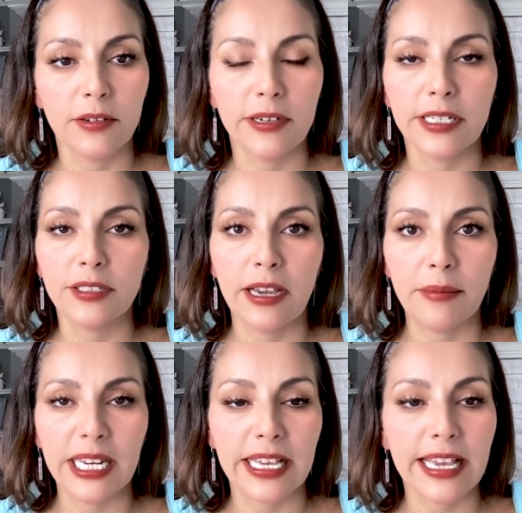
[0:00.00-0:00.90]
according to how
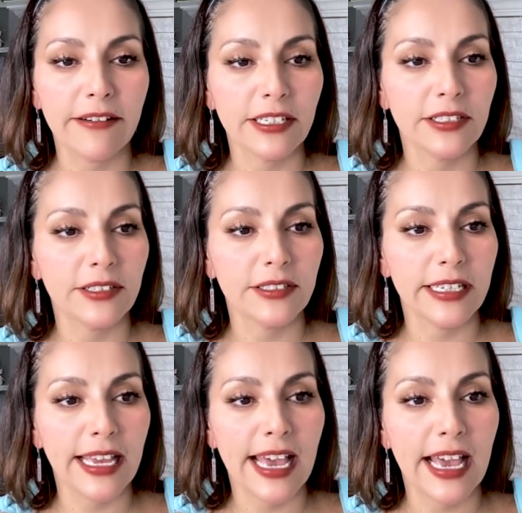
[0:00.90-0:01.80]
many characters
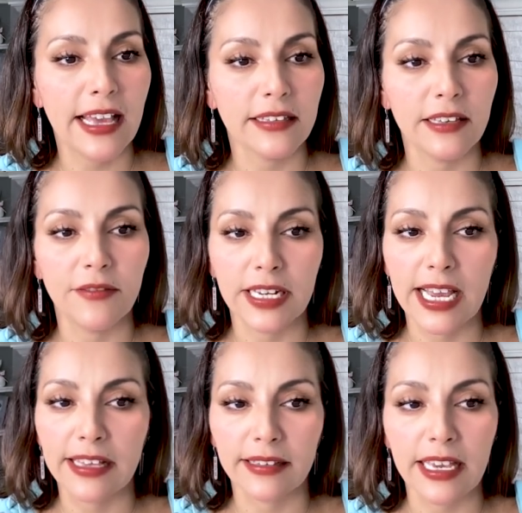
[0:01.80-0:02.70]
it has, if it
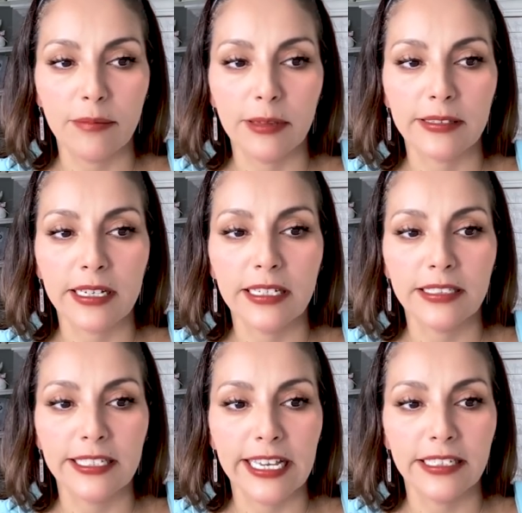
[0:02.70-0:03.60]
has A+
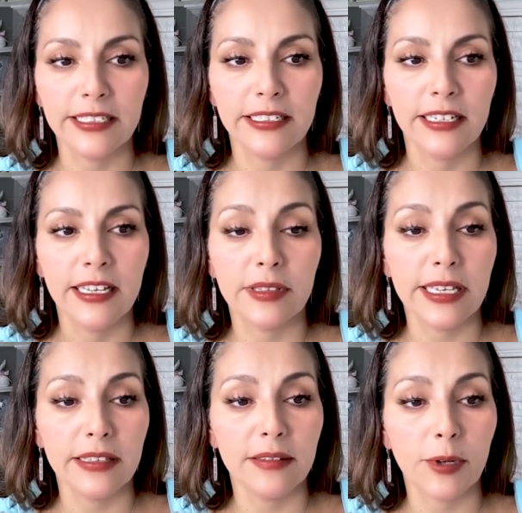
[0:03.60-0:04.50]
content.
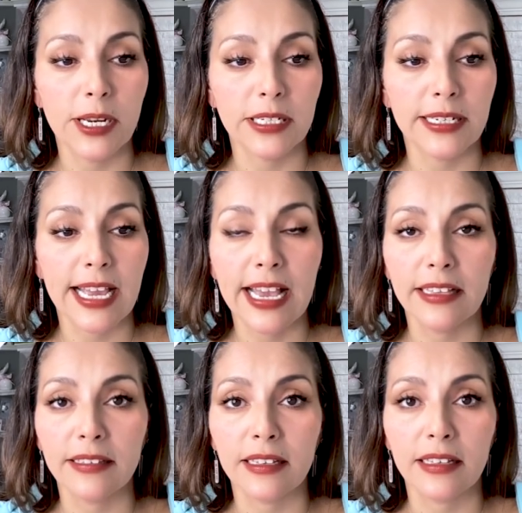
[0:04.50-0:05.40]
This product
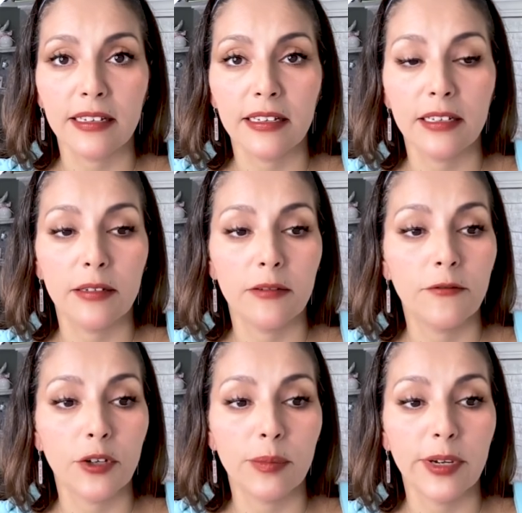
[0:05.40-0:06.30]
has a
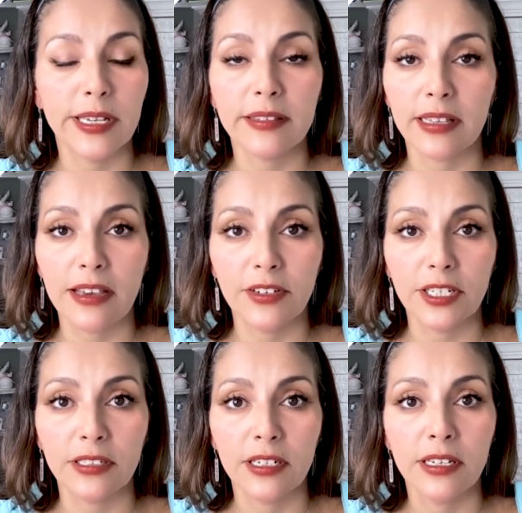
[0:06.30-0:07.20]

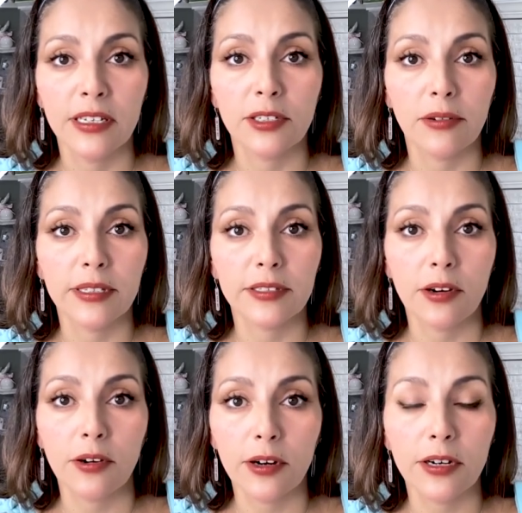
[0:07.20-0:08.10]
4.7 total
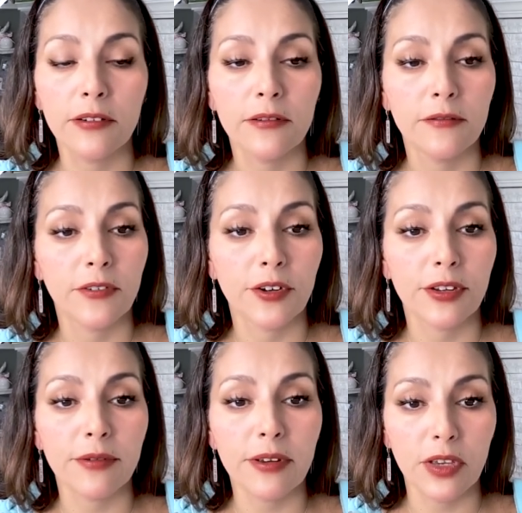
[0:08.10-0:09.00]
score for
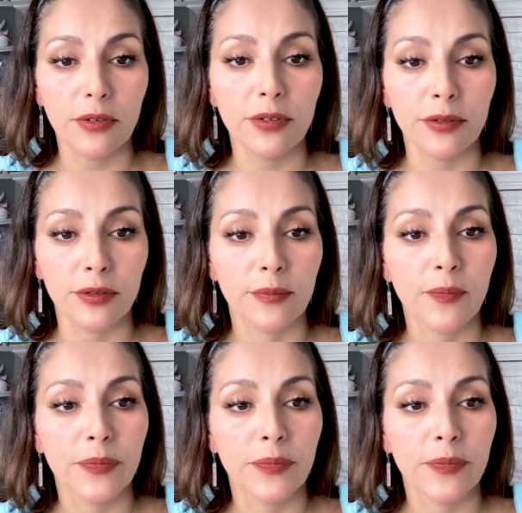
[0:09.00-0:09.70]
the reviews,